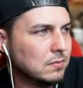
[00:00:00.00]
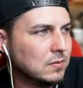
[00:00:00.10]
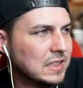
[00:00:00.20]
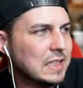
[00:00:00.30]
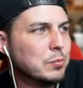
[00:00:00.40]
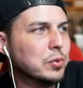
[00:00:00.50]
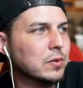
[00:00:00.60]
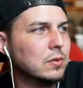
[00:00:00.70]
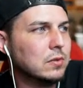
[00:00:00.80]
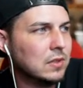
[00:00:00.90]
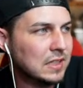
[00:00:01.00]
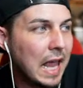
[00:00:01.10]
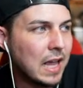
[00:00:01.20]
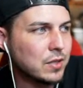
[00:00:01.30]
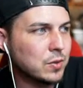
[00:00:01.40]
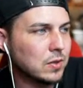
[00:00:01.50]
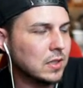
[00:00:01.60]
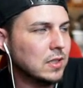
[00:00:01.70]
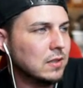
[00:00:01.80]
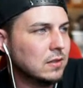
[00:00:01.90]
simple is
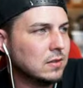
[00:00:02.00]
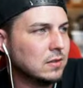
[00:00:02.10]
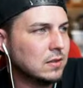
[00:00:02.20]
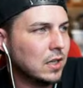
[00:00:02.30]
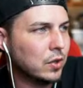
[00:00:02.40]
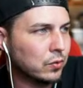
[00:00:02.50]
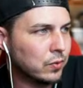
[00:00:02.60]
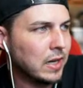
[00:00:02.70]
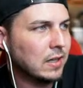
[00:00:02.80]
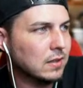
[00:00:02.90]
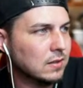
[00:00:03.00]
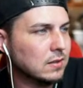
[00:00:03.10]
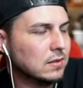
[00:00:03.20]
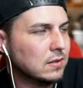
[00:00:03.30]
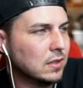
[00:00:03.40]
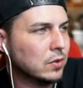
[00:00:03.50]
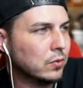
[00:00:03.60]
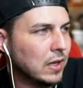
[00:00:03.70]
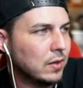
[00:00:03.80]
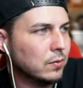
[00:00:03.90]
actually a great
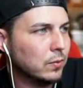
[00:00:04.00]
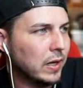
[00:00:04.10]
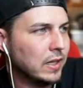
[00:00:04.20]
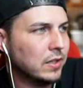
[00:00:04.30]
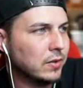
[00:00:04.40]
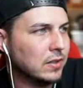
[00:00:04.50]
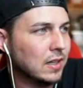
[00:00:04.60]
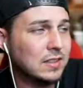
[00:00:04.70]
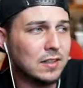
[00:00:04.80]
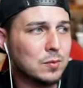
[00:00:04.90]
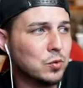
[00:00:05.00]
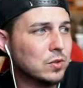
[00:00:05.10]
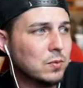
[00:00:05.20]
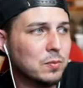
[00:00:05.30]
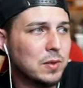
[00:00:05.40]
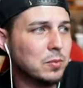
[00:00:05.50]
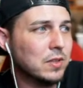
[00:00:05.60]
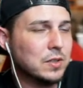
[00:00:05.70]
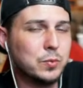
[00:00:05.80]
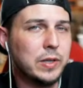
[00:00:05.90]
way to do it. I talked to multiple people
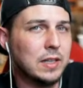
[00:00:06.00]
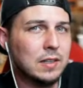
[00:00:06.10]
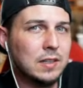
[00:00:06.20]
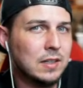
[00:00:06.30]
this week.